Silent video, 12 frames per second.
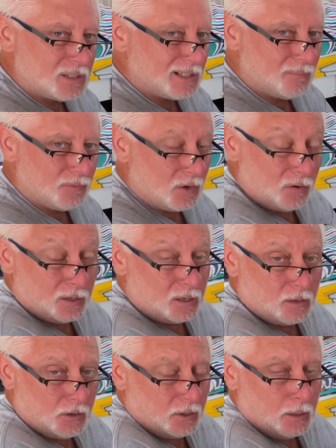and they're going
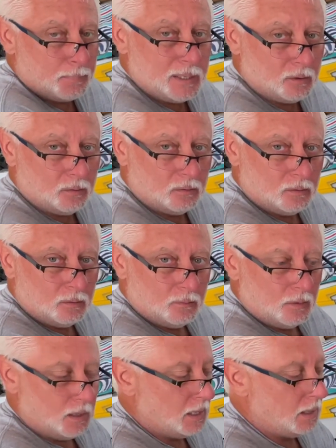to peel.
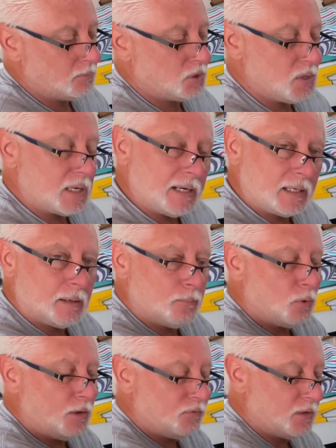So you got to get them
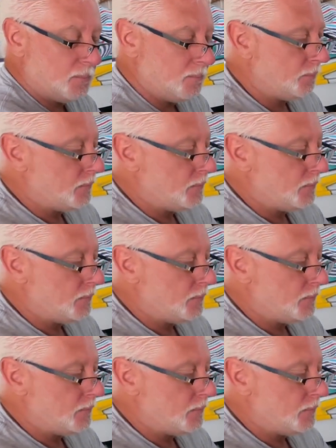roughed up.